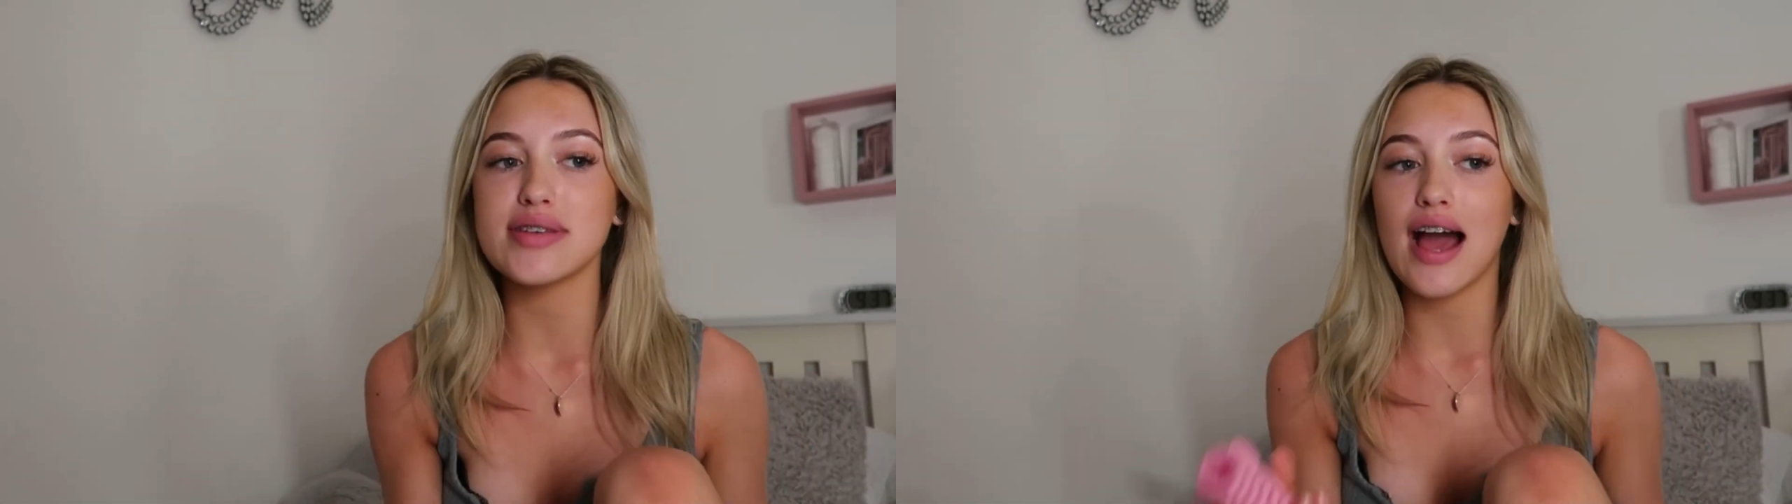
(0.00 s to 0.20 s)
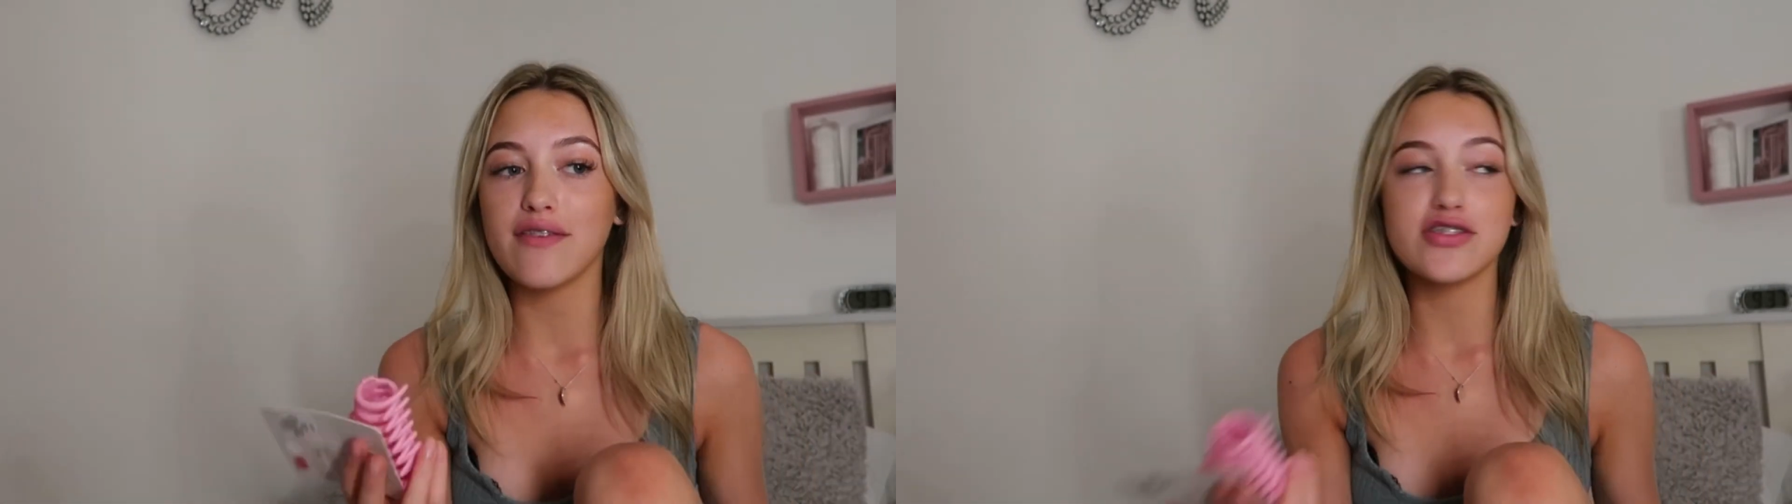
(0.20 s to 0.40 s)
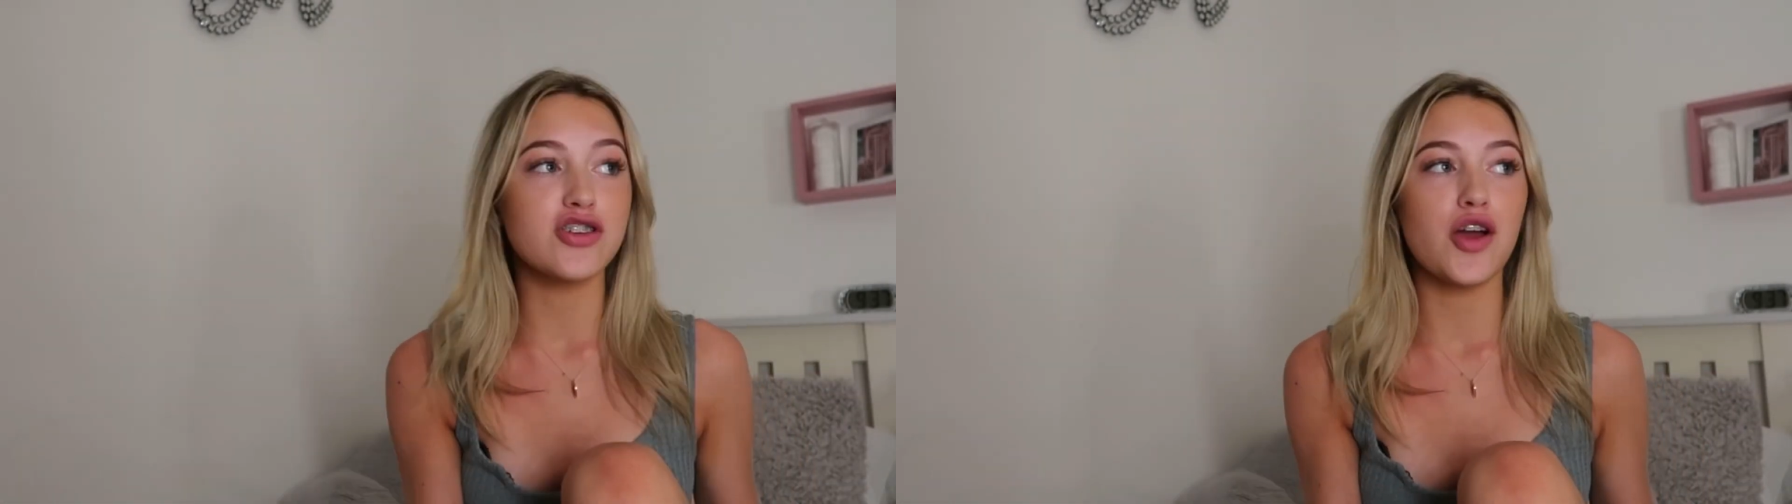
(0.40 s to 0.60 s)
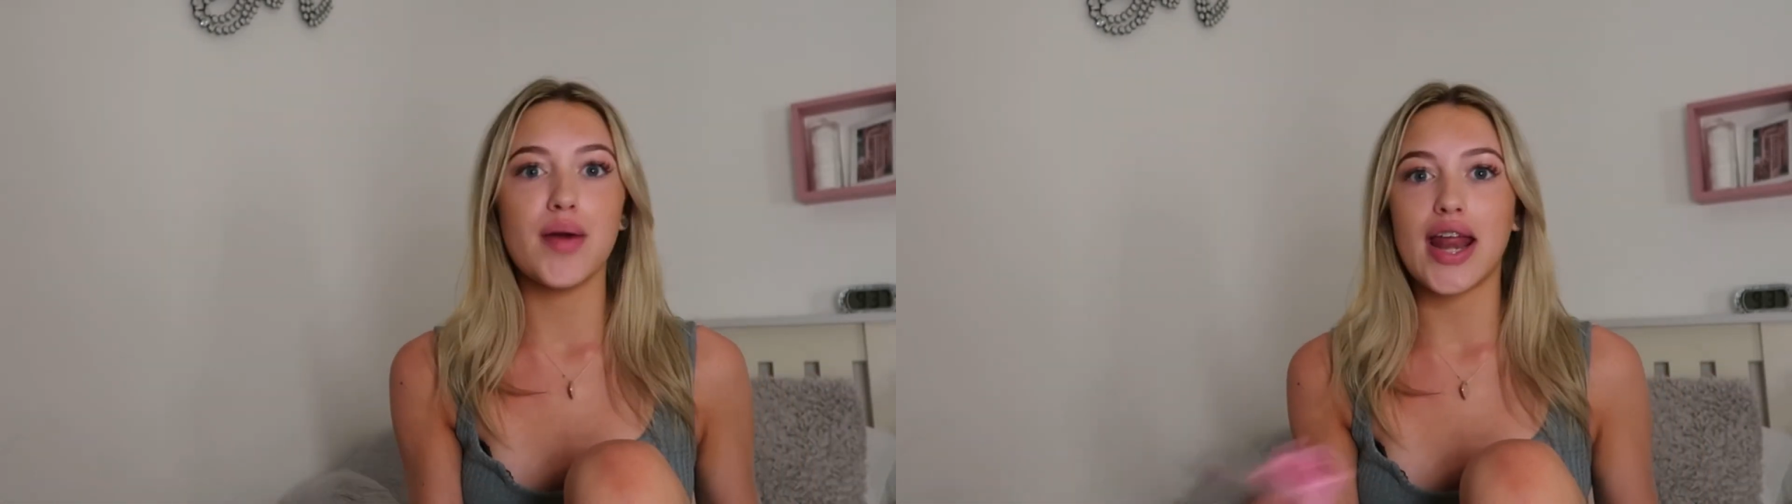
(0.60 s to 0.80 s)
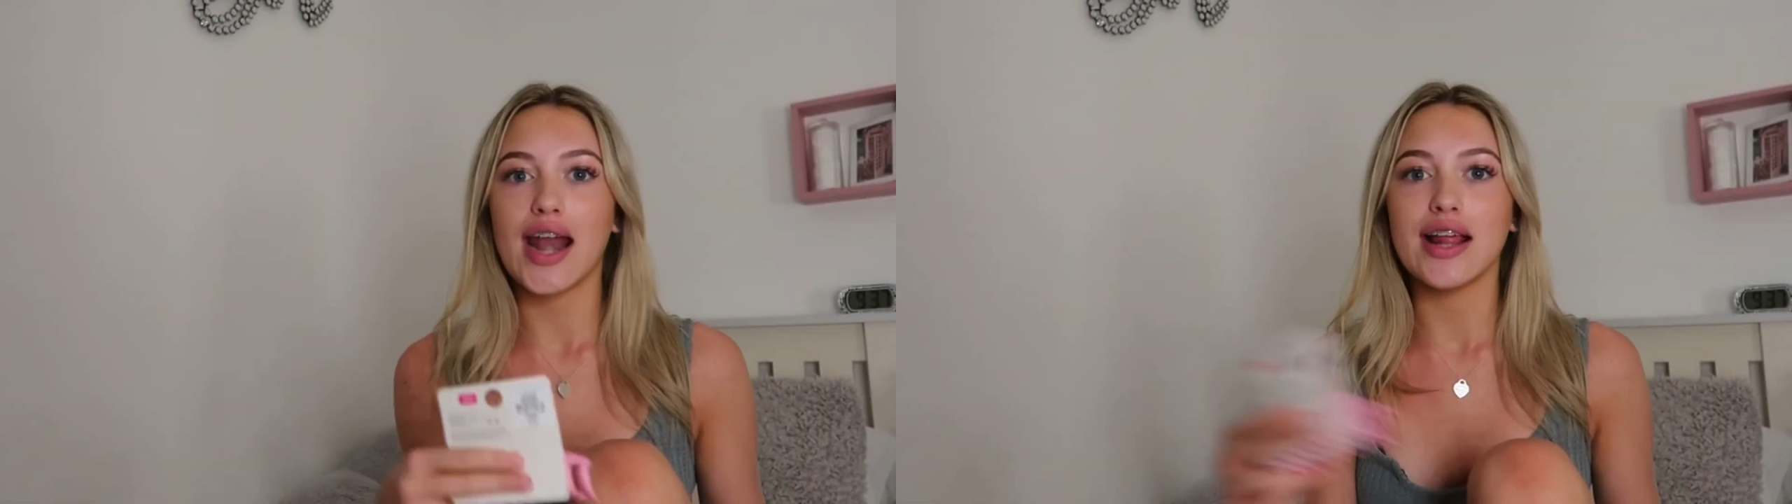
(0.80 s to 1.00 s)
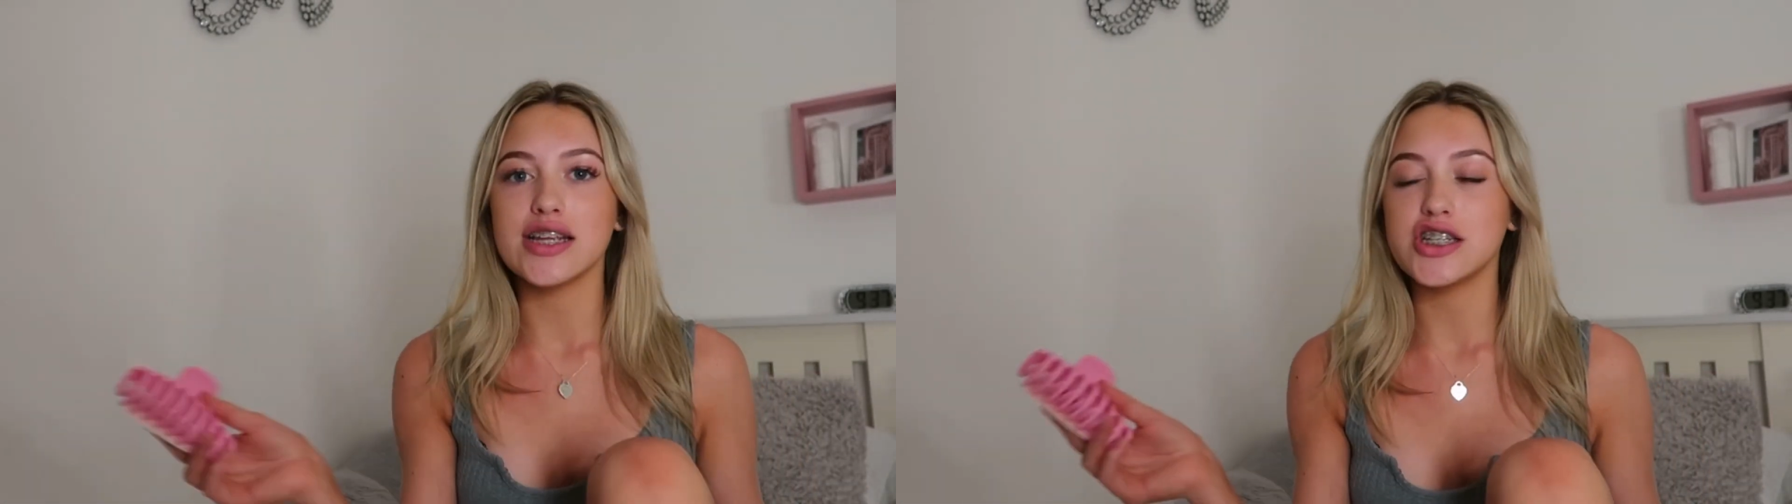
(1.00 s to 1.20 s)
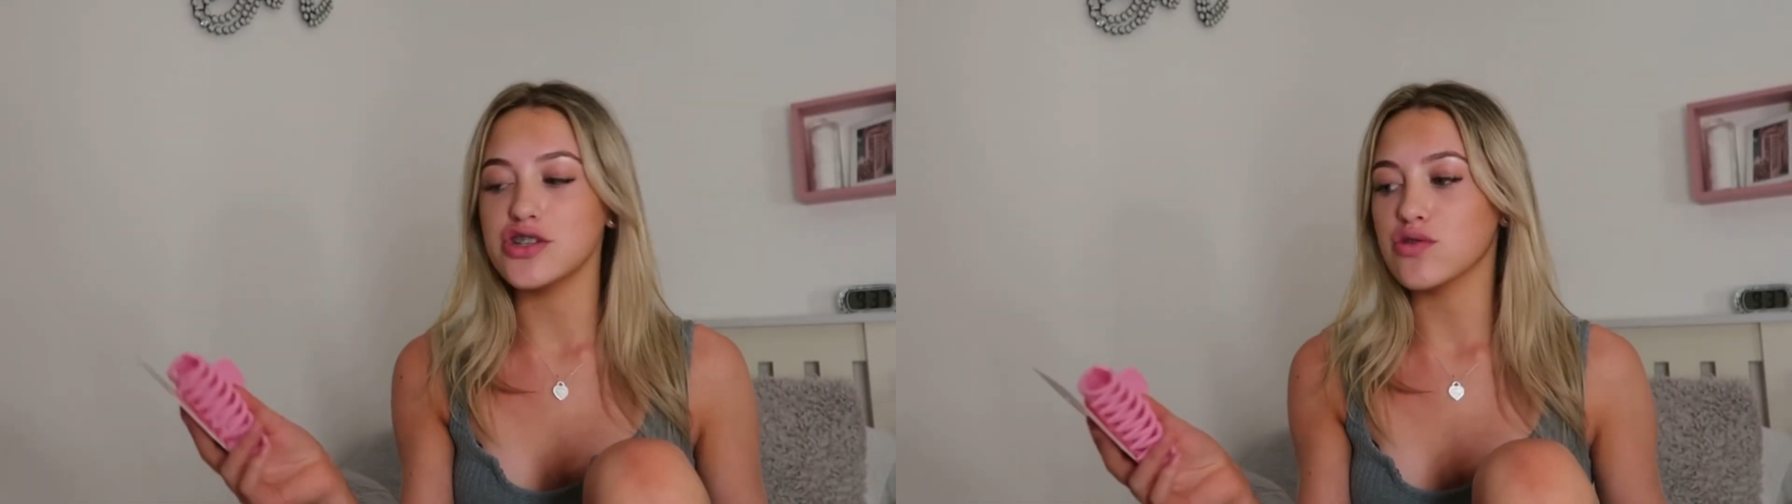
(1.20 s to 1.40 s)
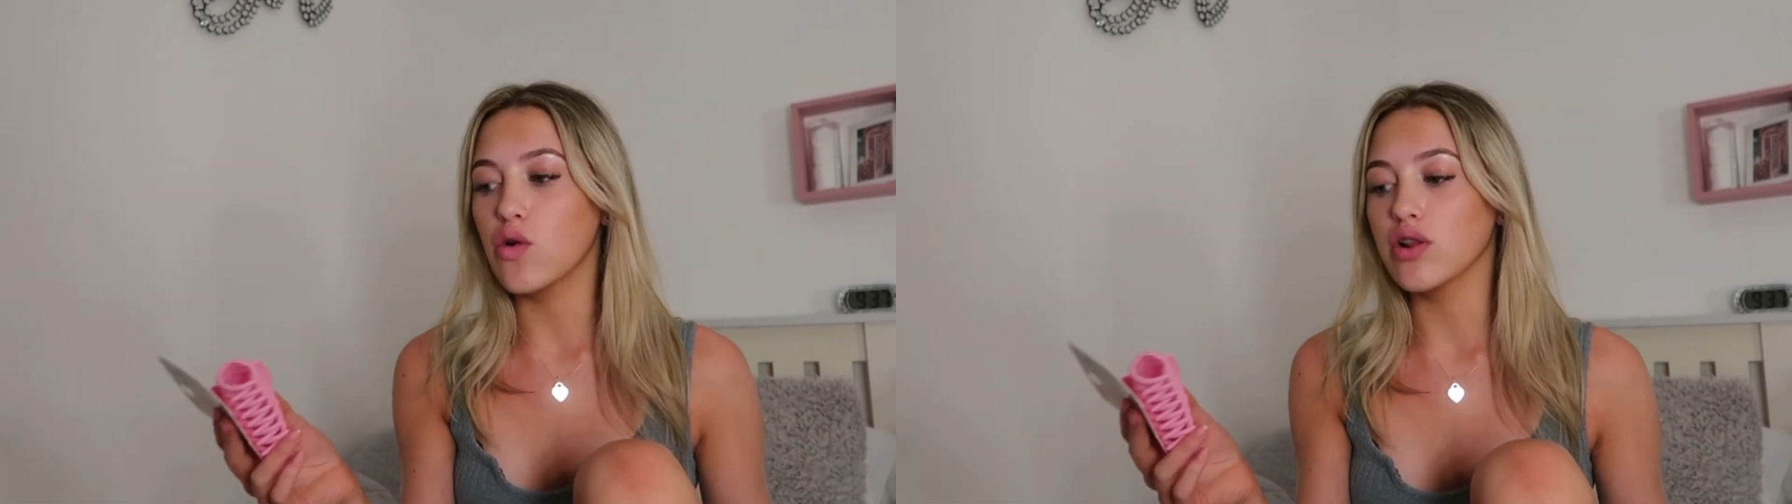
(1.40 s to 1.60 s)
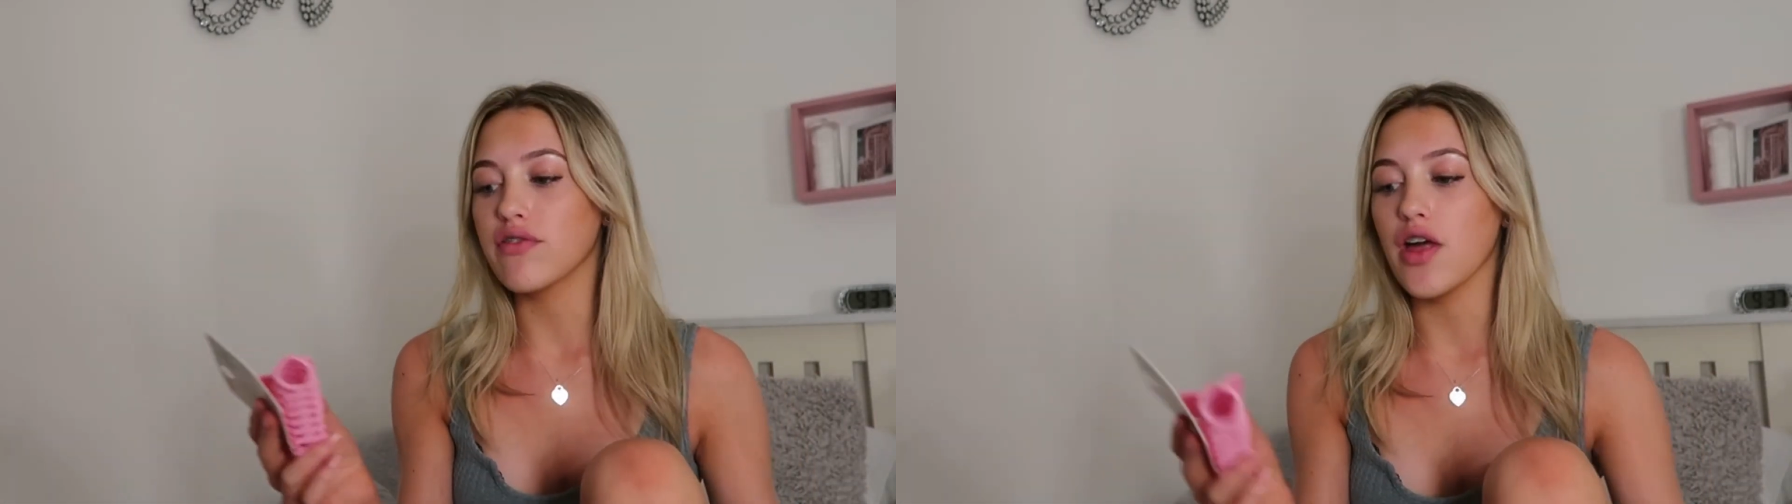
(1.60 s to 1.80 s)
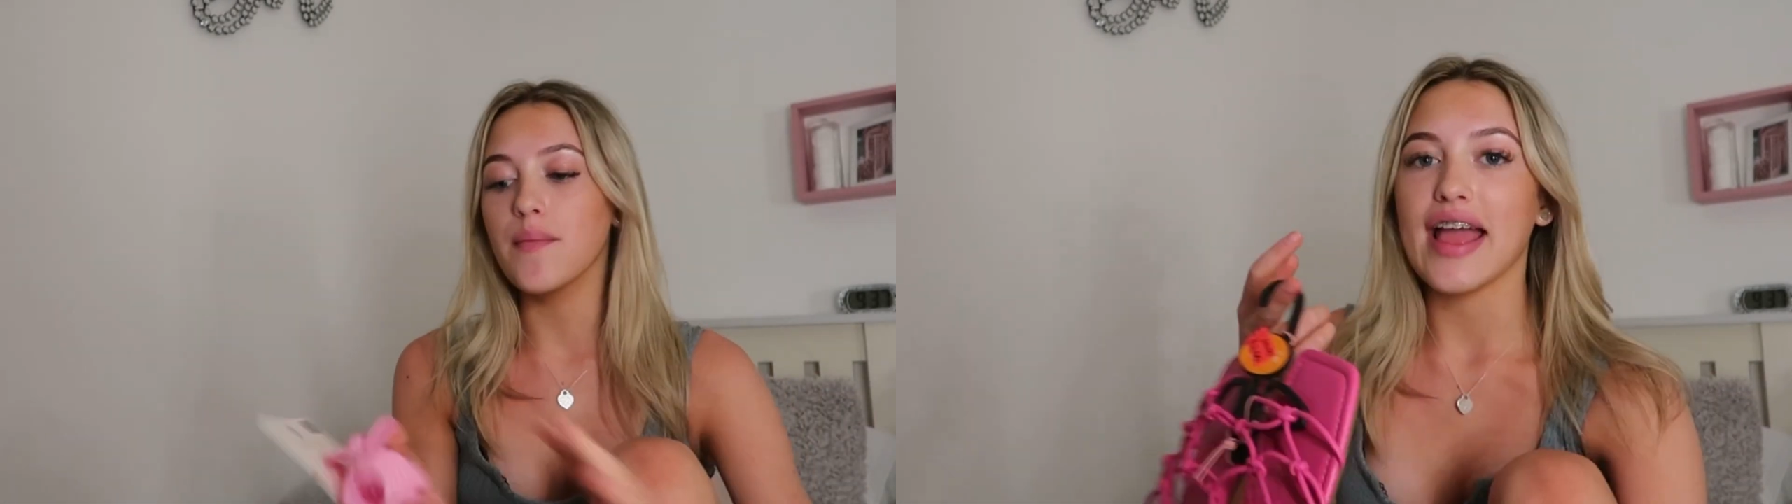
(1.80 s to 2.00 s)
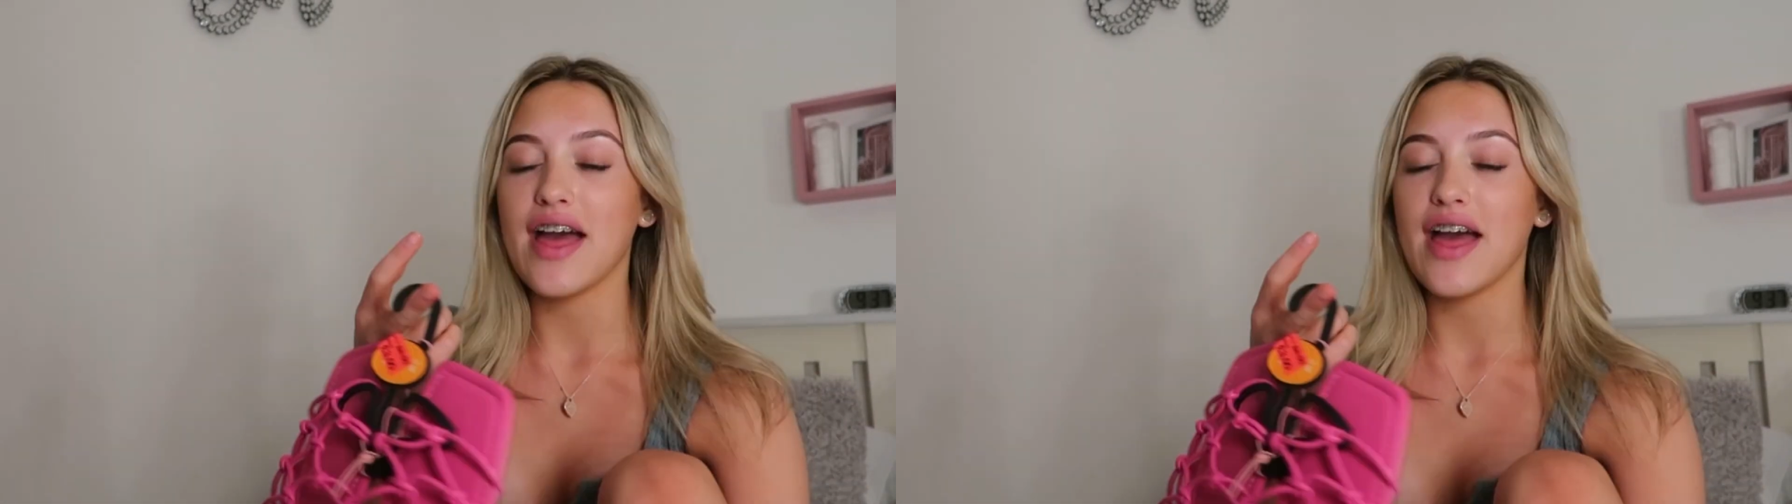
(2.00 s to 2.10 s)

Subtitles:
I have so many and I literally use all of them.